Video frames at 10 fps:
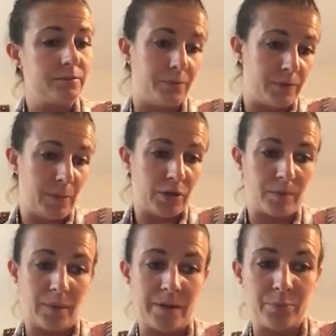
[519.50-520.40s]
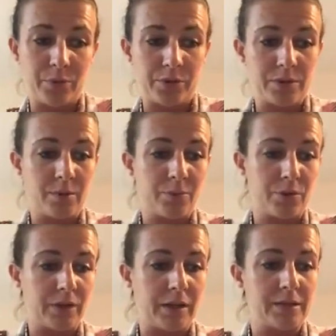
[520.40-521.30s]
We've spoken about being a product of the
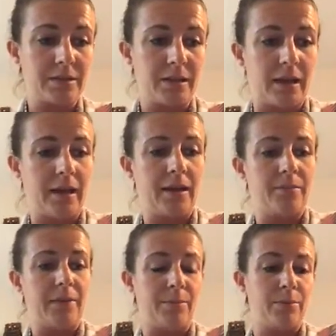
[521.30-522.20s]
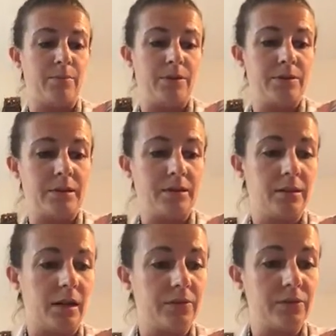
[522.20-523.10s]
product, and promoting the
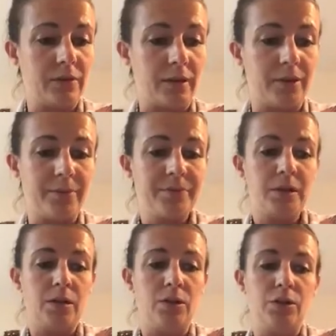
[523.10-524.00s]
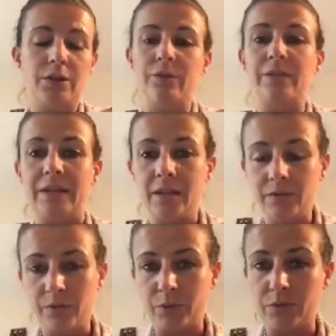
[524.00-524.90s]
lifestyle. Look at the
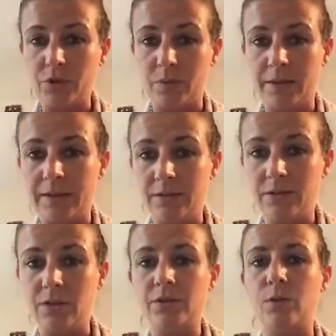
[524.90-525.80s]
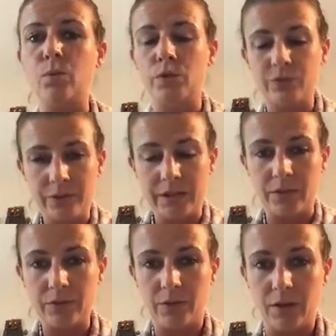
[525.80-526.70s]
videos of what the top leaders do. So watch
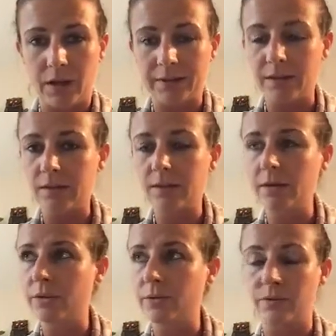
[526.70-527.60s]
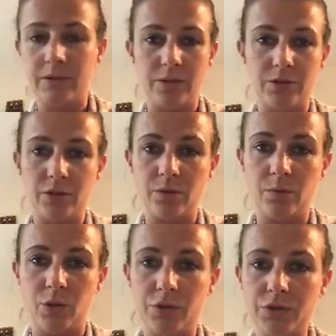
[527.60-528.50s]
videos online. There's loads of videos you
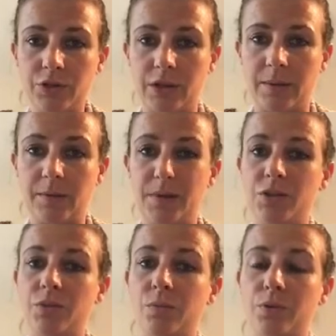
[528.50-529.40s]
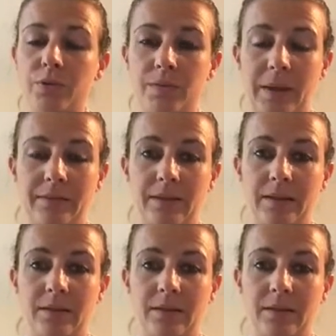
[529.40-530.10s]
can watch, especially on prospecting.